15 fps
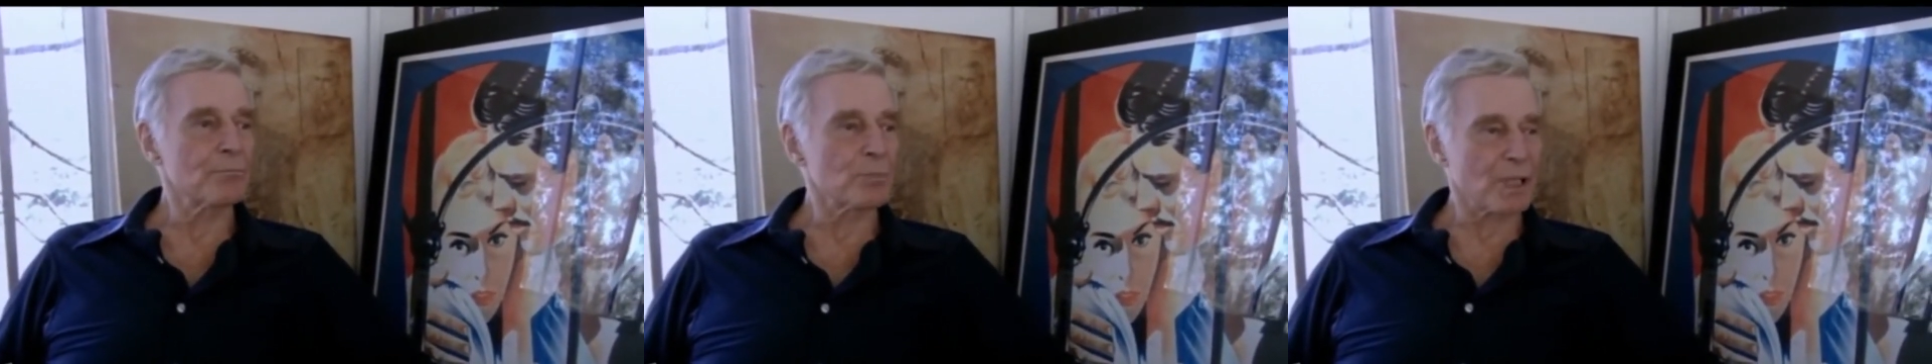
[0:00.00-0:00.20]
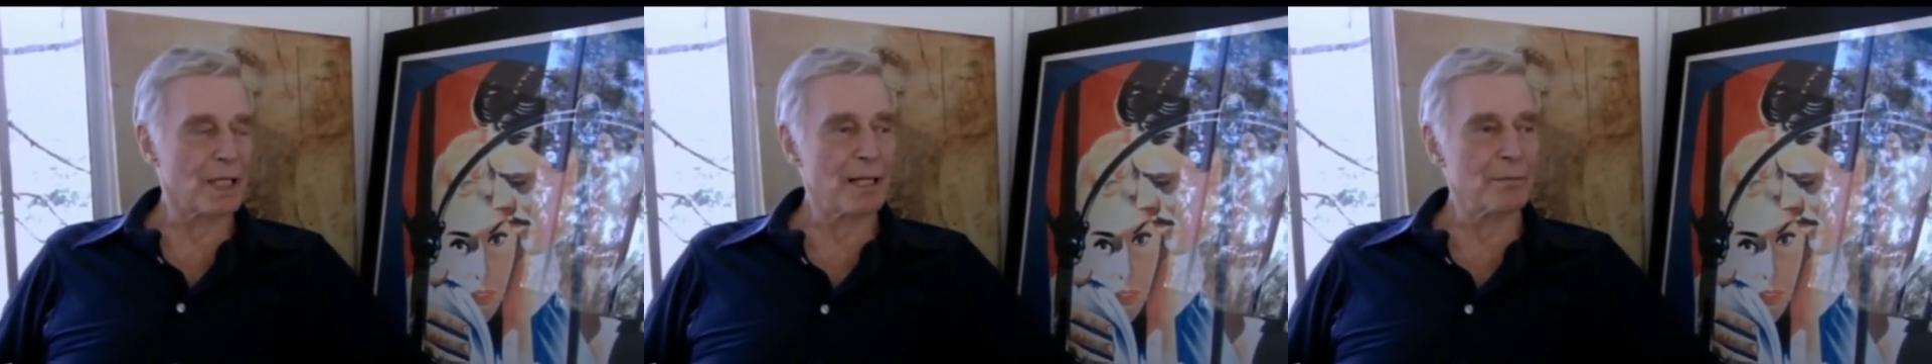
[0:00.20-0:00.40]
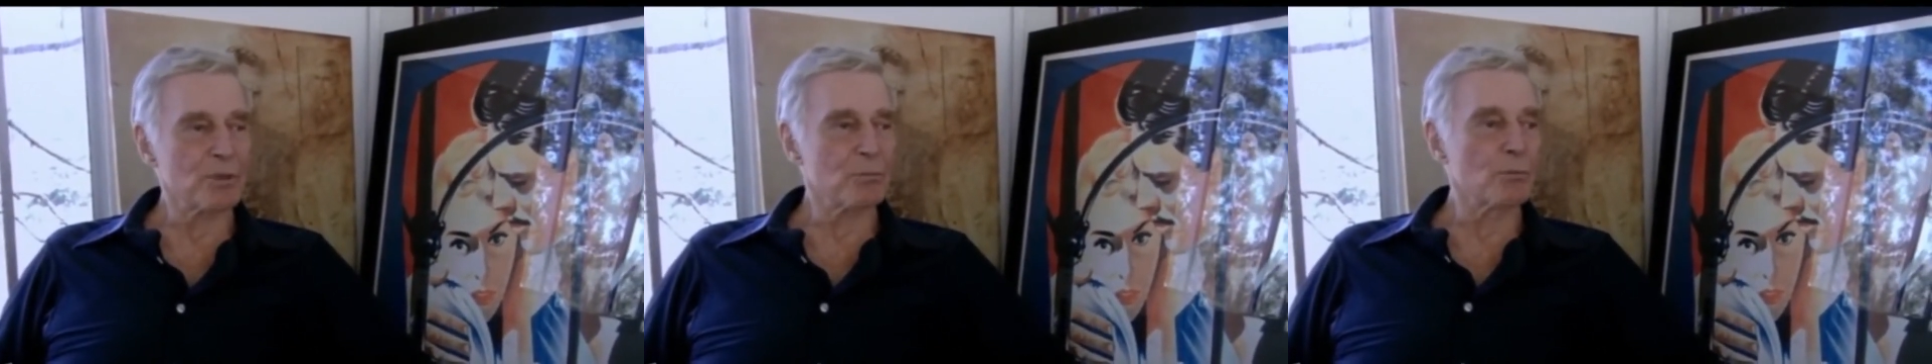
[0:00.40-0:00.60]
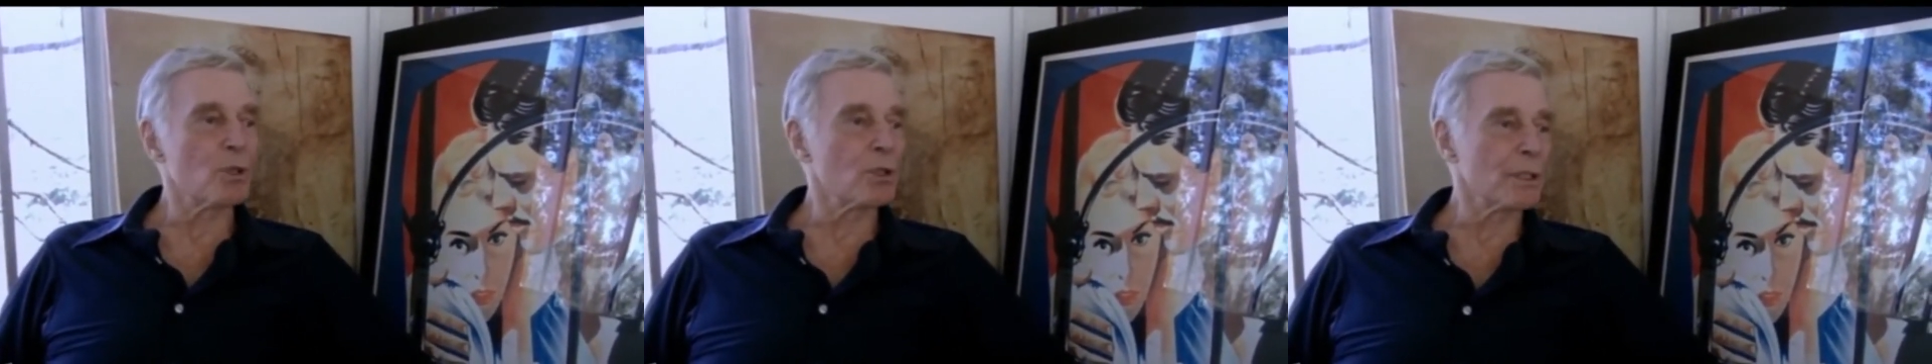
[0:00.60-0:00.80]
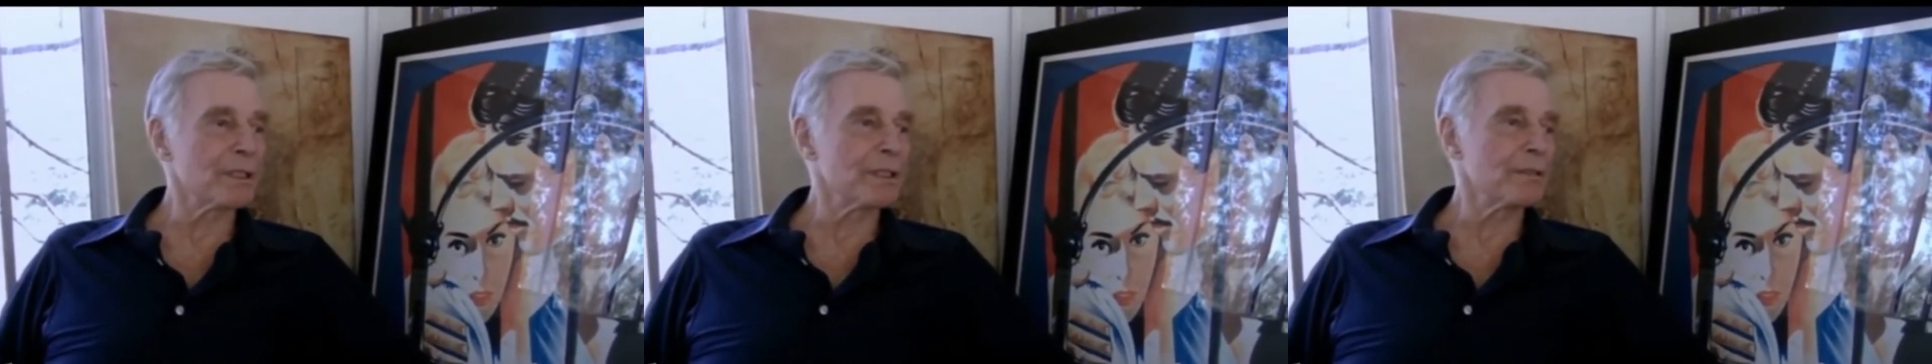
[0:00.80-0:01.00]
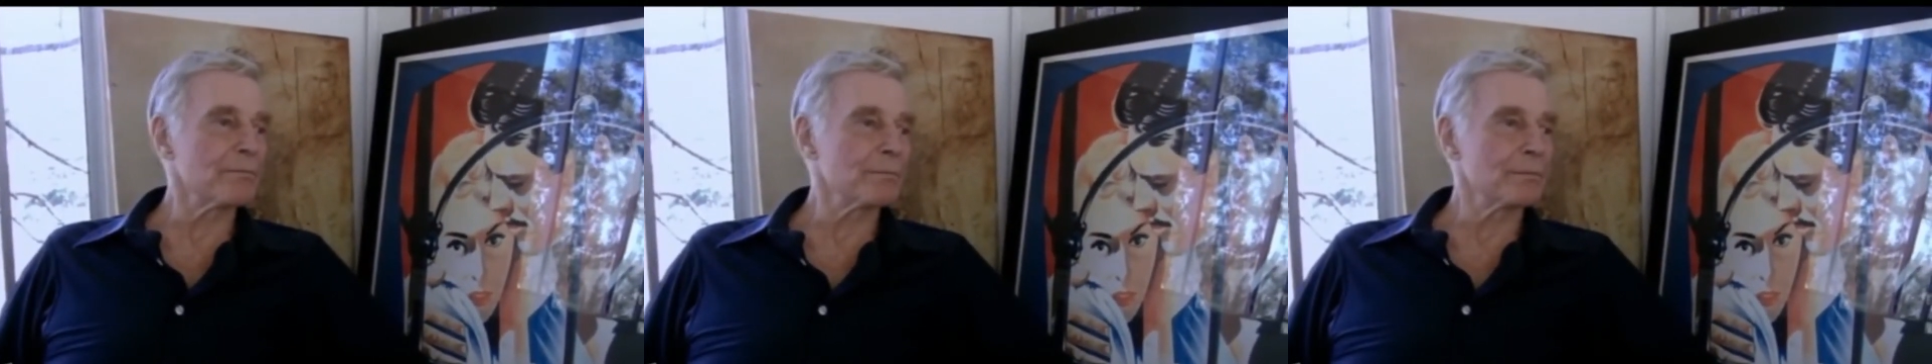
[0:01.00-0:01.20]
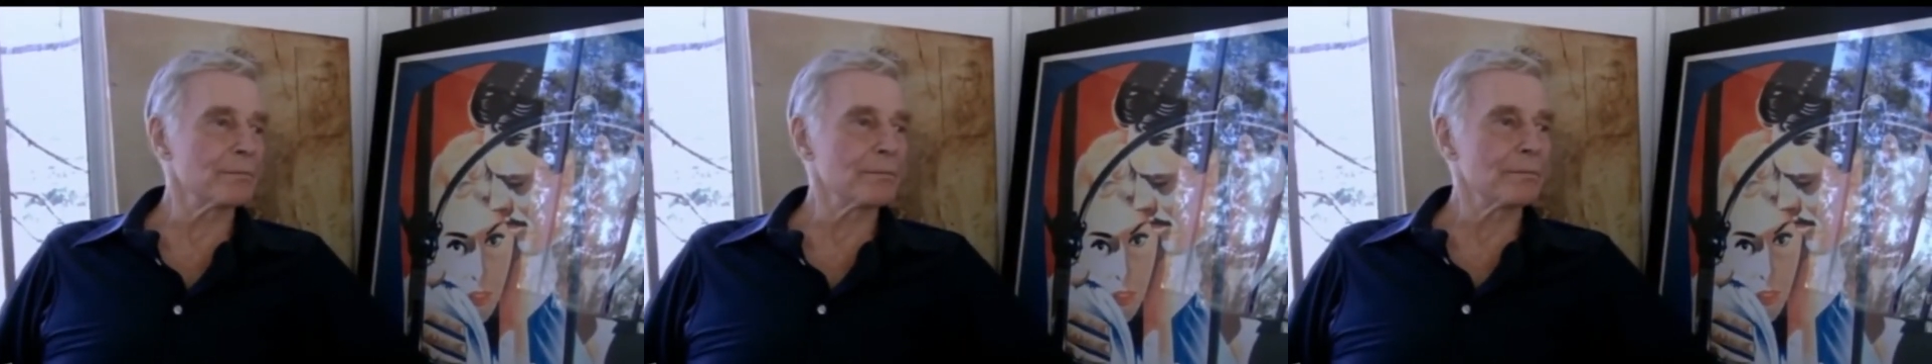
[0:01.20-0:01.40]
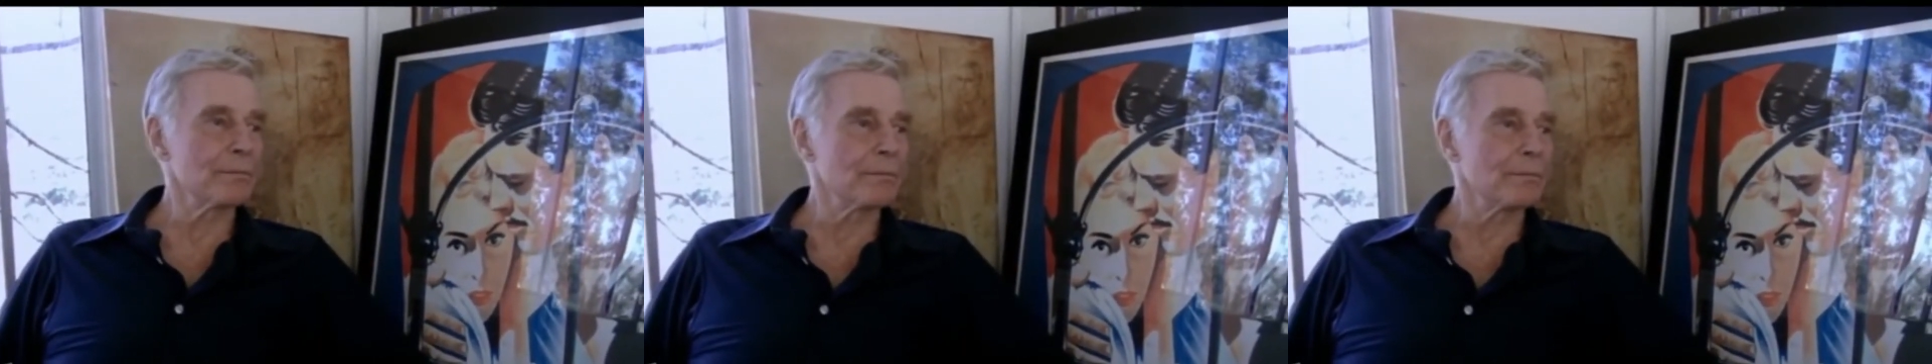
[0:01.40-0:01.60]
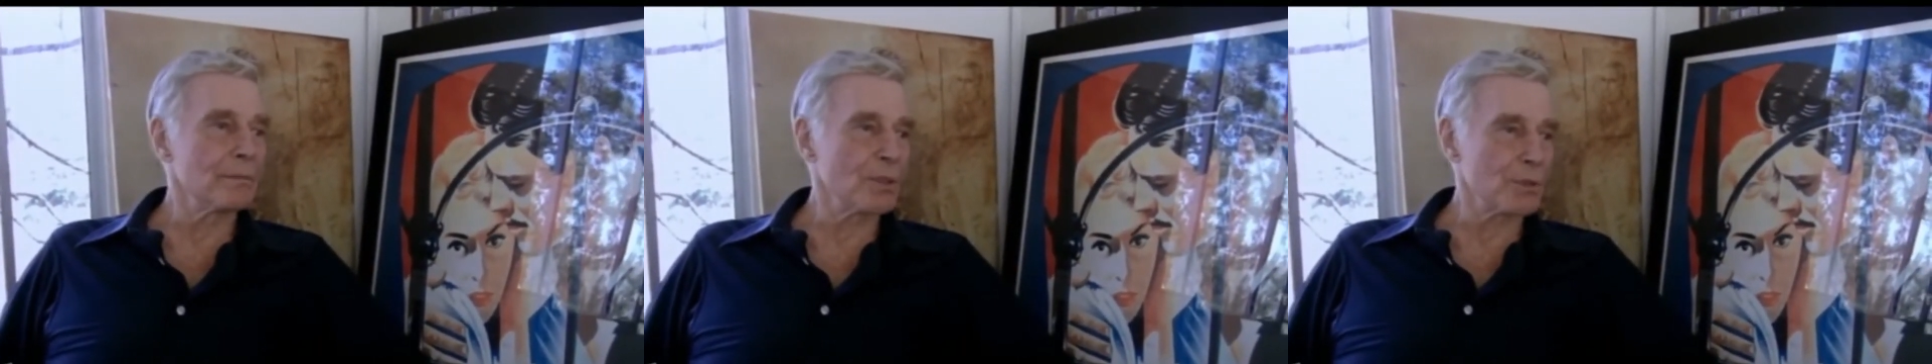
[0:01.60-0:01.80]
by a man or woman,